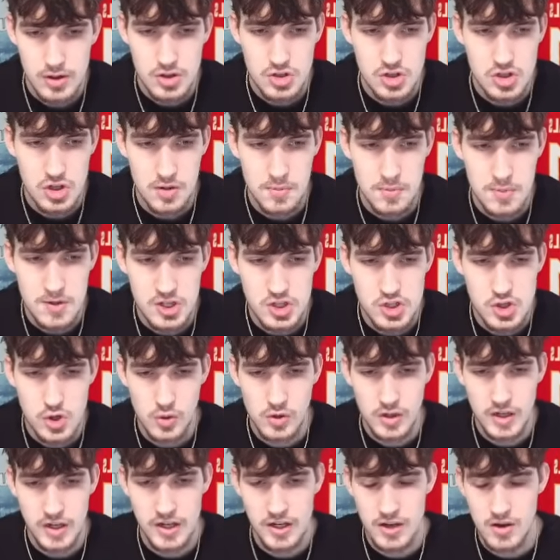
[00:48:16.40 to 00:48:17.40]
It's going to be
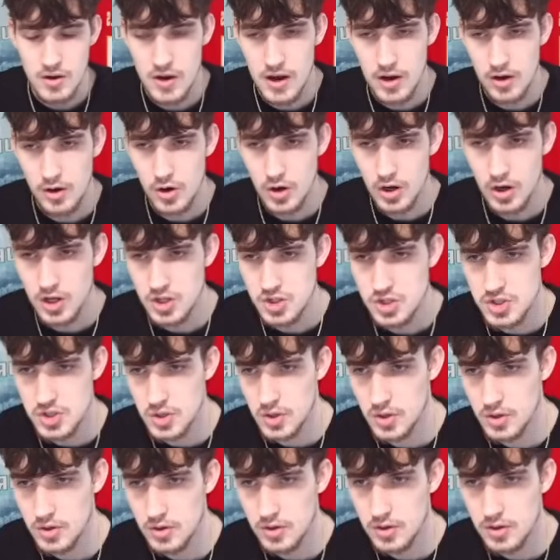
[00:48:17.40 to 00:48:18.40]
Julian Neal out of
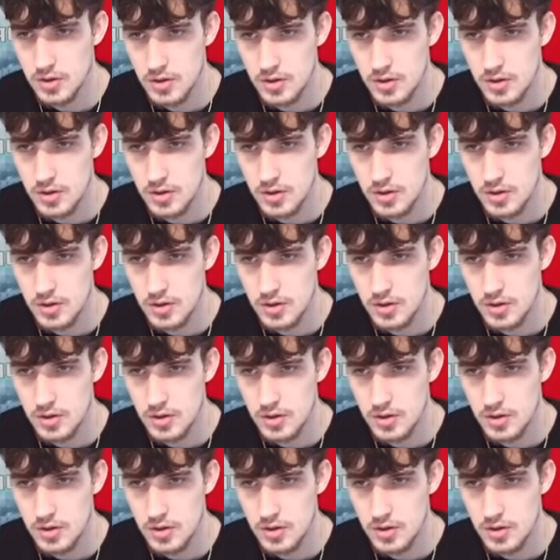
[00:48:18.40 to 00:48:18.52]
Arkansas.